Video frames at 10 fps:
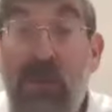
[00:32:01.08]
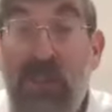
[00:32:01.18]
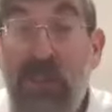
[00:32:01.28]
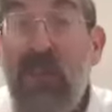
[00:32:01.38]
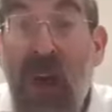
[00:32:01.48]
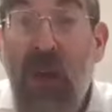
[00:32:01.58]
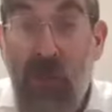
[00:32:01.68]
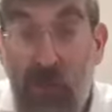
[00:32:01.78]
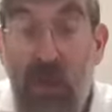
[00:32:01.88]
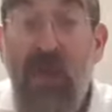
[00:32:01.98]
merasa?
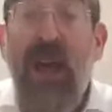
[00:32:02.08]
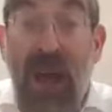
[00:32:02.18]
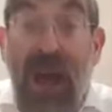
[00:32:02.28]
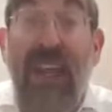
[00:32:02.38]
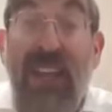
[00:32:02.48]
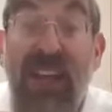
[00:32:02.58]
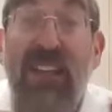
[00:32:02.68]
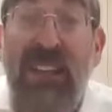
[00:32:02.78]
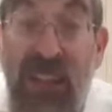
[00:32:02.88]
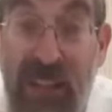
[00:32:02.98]
No, I can
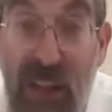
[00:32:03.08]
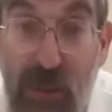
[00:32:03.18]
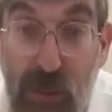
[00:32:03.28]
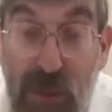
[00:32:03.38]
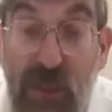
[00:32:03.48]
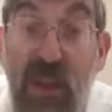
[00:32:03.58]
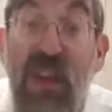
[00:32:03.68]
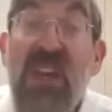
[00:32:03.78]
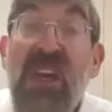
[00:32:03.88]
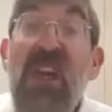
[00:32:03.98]
entertain that thought.
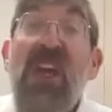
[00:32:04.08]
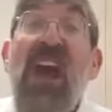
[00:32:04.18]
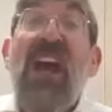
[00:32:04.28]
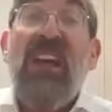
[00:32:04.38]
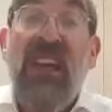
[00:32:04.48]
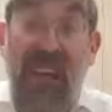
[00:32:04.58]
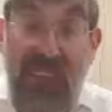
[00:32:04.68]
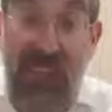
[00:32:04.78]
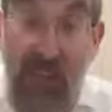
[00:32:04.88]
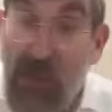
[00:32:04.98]
Kiyikach
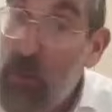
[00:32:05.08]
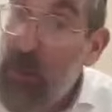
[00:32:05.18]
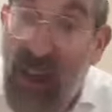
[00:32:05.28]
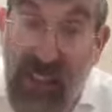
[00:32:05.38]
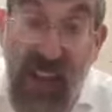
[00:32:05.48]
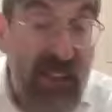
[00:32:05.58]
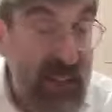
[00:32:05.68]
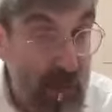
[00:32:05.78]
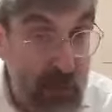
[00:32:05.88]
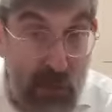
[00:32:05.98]
kesef, and without that,
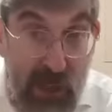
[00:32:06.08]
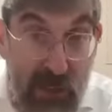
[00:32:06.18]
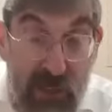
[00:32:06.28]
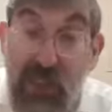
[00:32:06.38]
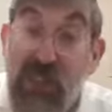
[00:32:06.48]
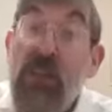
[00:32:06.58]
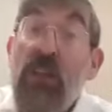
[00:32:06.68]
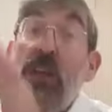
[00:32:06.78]
you're not mekudeshes.